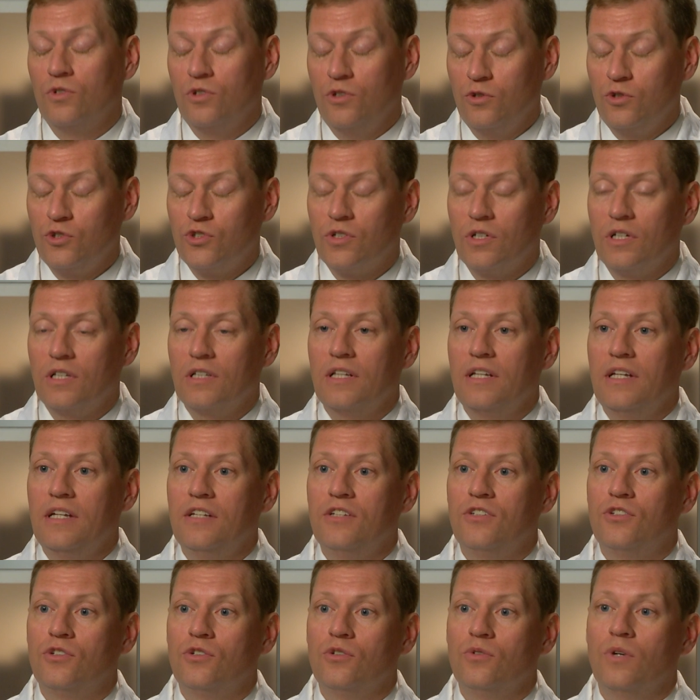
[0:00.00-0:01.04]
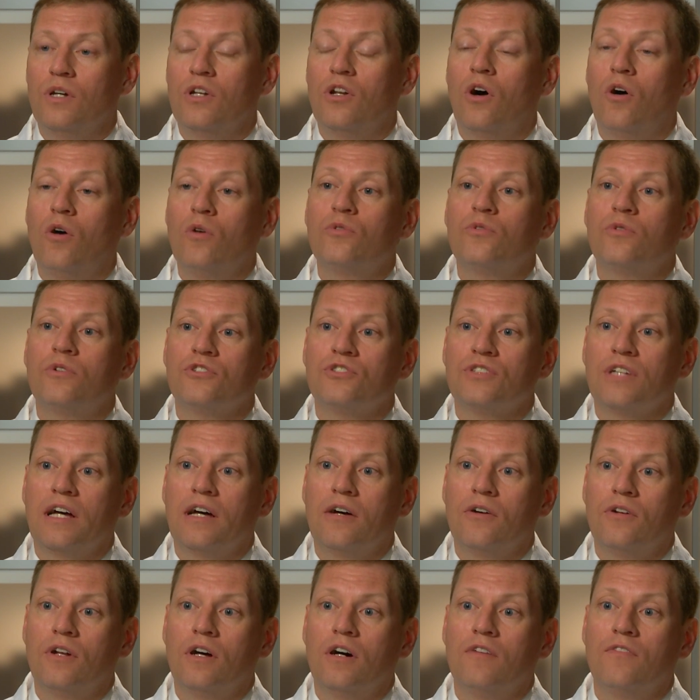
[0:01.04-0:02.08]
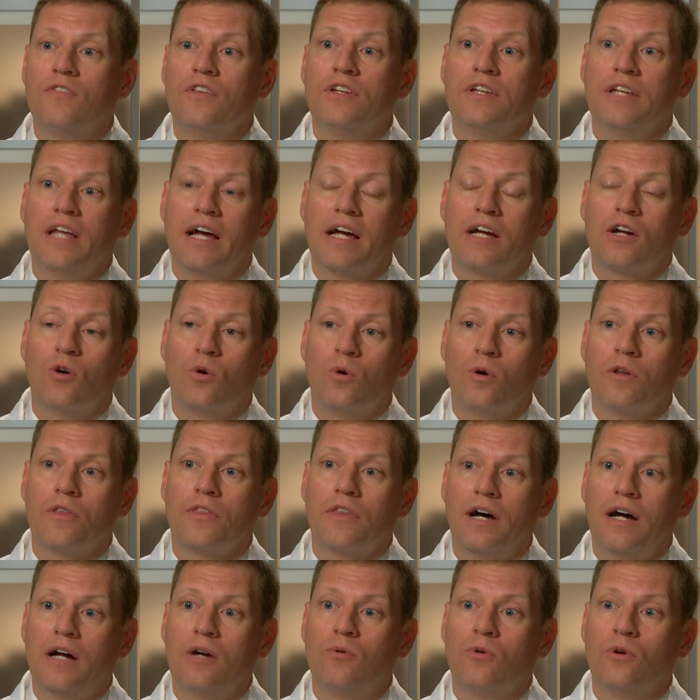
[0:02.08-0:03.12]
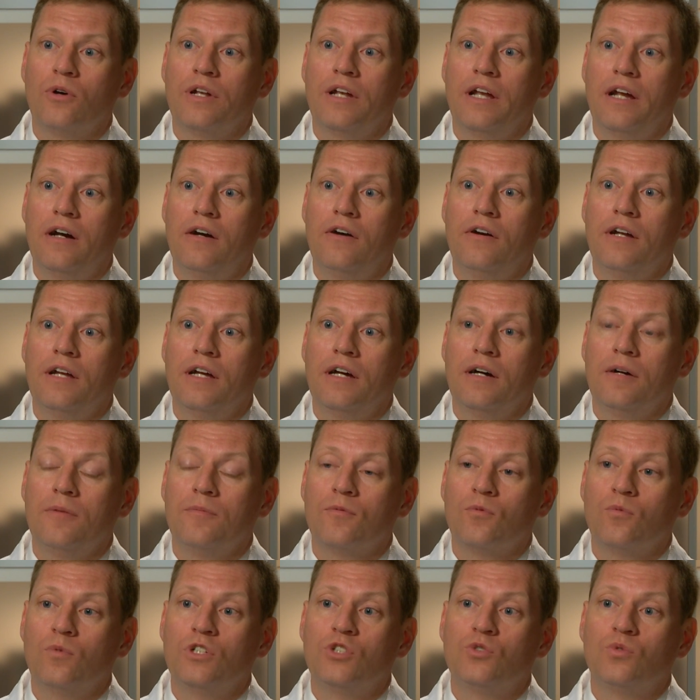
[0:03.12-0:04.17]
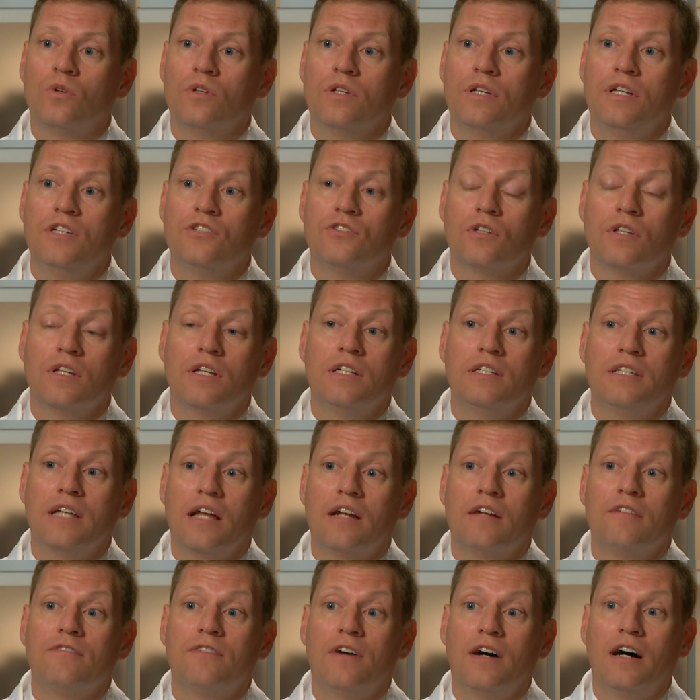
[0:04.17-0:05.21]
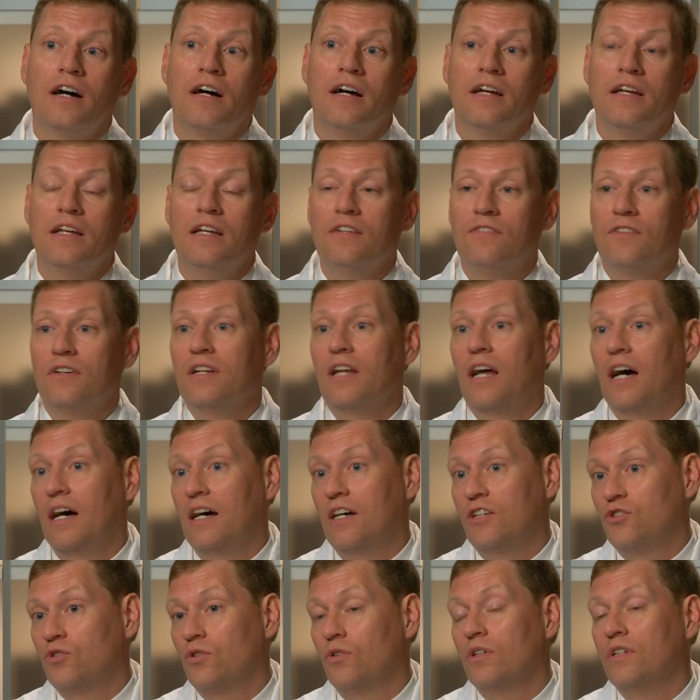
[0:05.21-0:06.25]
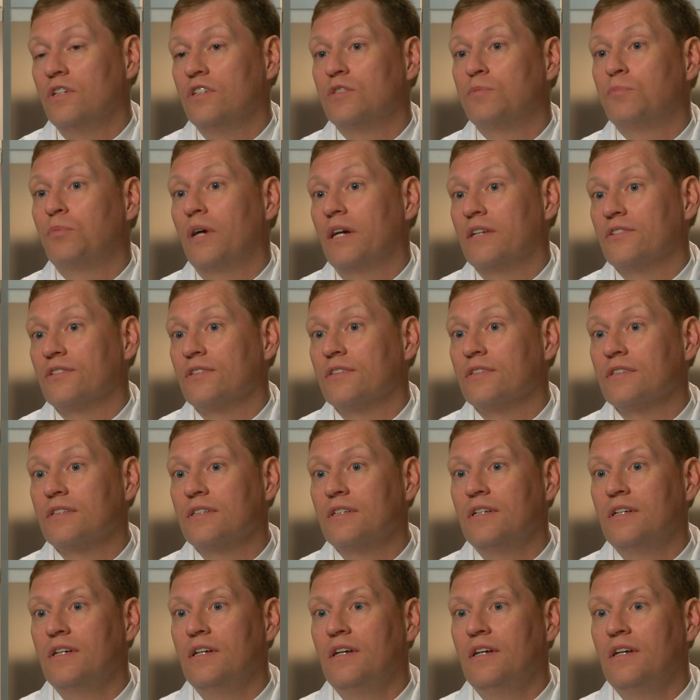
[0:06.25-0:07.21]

will usually lead to an ultrasound of the neck or thyroid area, which will easily identify if a nodule is present.